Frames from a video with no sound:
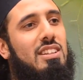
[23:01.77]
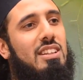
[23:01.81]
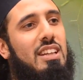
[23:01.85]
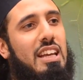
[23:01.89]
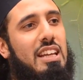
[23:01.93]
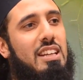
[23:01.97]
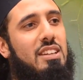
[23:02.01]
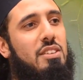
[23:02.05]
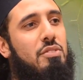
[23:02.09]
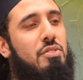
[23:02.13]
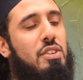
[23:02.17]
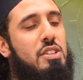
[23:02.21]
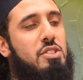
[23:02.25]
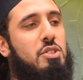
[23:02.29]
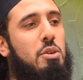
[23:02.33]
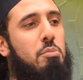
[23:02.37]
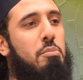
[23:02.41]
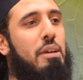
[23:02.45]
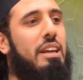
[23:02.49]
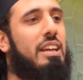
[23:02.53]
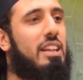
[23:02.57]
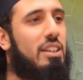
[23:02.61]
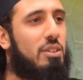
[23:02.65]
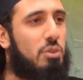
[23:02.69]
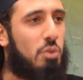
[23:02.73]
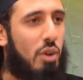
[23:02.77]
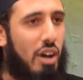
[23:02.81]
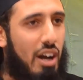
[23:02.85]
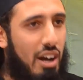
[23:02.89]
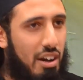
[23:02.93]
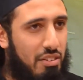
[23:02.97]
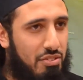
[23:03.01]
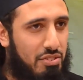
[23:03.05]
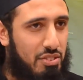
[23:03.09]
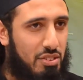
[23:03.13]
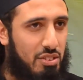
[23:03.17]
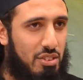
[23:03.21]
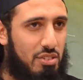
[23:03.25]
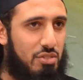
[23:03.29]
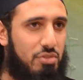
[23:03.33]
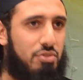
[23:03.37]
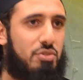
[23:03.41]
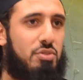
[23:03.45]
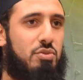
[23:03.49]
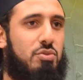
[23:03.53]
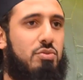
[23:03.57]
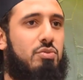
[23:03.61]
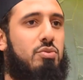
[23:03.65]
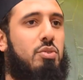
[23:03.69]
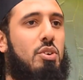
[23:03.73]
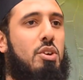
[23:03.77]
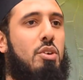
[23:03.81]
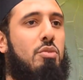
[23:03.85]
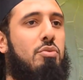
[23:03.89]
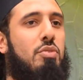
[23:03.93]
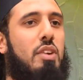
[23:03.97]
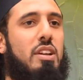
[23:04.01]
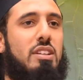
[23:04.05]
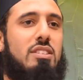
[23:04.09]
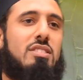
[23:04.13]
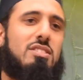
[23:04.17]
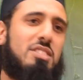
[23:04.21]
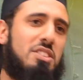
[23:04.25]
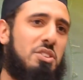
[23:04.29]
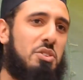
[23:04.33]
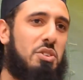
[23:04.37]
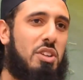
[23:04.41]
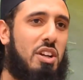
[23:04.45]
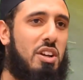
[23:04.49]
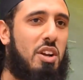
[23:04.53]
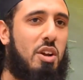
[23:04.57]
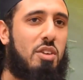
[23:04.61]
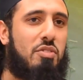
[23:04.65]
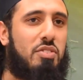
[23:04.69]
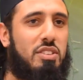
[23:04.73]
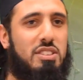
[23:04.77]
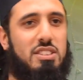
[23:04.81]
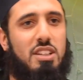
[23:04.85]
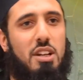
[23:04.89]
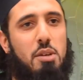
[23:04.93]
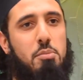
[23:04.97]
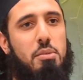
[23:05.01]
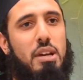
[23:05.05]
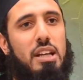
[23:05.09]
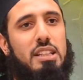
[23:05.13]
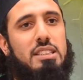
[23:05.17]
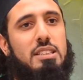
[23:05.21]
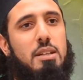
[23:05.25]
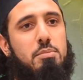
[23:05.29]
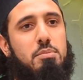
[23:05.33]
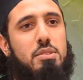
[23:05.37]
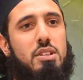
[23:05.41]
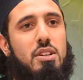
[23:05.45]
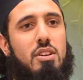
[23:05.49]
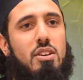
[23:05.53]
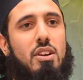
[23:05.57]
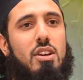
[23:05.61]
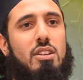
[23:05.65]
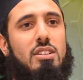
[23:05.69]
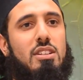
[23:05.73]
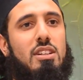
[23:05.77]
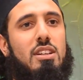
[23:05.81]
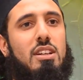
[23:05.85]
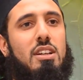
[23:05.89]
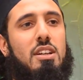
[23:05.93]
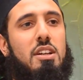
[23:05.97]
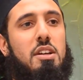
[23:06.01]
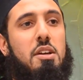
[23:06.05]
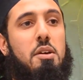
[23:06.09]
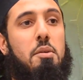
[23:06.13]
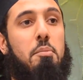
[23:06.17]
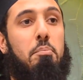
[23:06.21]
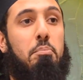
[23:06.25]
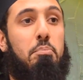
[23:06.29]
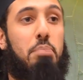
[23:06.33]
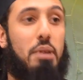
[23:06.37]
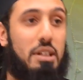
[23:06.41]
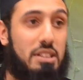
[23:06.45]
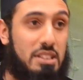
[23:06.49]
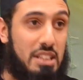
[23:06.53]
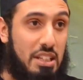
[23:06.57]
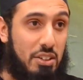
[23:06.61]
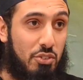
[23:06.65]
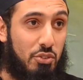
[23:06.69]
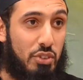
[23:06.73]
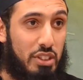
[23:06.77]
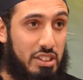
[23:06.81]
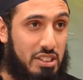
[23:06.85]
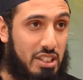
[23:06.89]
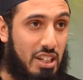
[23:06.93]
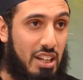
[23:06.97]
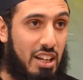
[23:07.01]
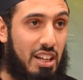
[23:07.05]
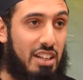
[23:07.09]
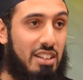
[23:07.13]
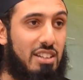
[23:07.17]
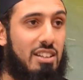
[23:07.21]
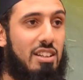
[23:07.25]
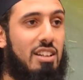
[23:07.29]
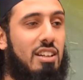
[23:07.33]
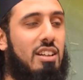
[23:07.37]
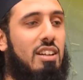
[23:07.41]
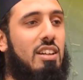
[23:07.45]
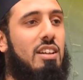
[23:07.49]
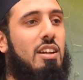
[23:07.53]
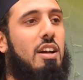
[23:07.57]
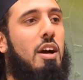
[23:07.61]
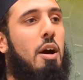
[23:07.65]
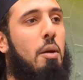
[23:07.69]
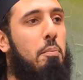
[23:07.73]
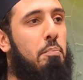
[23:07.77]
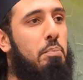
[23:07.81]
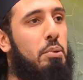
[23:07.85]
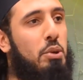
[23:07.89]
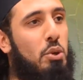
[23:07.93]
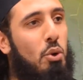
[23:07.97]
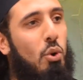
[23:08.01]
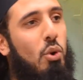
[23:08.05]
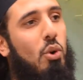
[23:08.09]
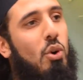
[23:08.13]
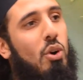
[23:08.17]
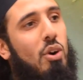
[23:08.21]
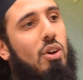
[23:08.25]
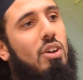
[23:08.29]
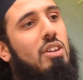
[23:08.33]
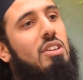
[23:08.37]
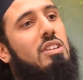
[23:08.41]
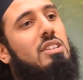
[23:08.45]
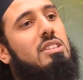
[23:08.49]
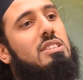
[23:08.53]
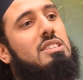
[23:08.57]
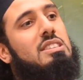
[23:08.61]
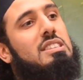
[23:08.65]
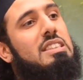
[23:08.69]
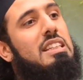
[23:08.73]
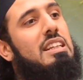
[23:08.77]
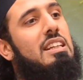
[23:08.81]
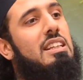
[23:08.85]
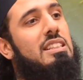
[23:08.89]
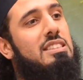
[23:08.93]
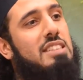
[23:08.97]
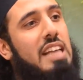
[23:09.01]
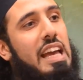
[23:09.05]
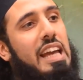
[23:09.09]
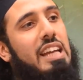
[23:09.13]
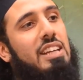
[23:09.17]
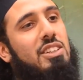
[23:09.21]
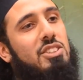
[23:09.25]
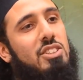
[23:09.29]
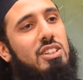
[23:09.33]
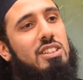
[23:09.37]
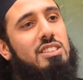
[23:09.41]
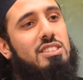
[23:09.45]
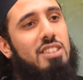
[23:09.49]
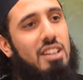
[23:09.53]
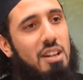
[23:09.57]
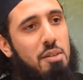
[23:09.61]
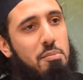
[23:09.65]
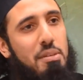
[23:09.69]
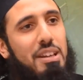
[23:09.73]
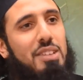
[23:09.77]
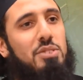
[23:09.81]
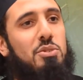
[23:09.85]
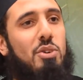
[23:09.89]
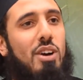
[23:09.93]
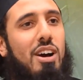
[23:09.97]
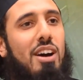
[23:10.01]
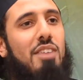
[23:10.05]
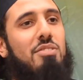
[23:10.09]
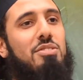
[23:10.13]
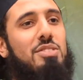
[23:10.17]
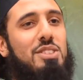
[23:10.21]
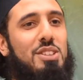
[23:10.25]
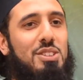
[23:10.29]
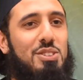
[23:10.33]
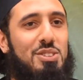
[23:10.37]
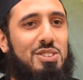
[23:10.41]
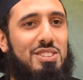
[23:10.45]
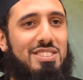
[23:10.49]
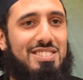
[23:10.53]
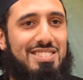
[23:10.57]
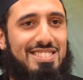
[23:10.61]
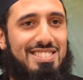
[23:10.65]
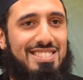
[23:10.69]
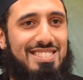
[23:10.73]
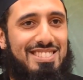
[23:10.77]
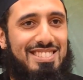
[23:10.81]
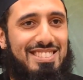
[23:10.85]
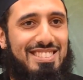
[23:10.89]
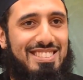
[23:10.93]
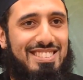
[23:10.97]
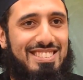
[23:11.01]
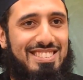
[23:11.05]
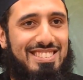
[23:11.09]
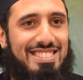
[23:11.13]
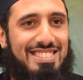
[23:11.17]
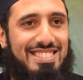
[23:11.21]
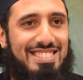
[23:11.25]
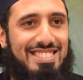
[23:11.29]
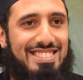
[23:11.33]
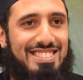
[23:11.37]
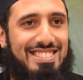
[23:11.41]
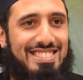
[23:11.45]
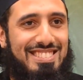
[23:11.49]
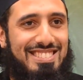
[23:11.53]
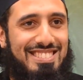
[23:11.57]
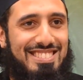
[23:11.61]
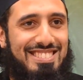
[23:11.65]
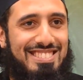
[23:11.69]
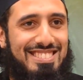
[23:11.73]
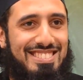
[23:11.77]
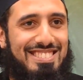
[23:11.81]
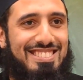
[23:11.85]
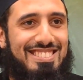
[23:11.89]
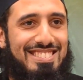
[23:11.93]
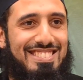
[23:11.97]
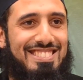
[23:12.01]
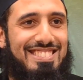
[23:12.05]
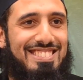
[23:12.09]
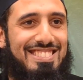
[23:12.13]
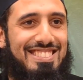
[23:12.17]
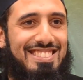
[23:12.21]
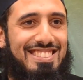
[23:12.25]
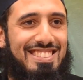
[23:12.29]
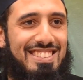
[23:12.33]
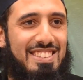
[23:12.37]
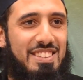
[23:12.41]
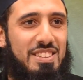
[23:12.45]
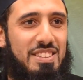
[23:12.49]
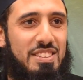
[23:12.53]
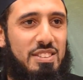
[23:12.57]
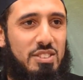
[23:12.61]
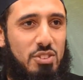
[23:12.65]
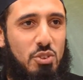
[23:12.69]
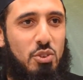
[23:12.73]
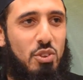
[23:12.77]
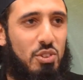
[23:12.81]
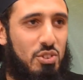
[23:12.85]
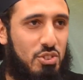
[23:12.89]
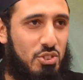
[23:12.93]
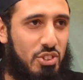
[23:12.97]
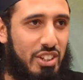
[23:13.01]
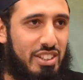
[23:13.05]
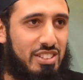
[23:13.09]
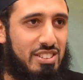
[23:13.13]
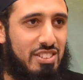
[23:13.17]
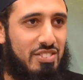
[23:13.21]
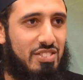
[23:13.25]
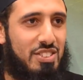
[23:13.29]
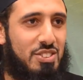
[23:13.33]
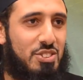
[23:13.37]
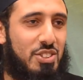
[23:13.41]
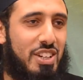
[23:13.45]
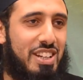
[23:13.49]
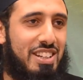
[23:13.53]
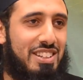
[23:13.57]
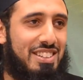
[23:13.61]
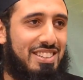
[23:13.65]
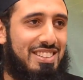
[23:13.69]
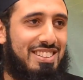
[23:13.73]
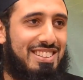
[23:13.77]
individual making dua for your friend. You don't know if it's going to be accepted or not. But in return, a pure, sinless angel is going to make dua for you. It's called tricks of the trade.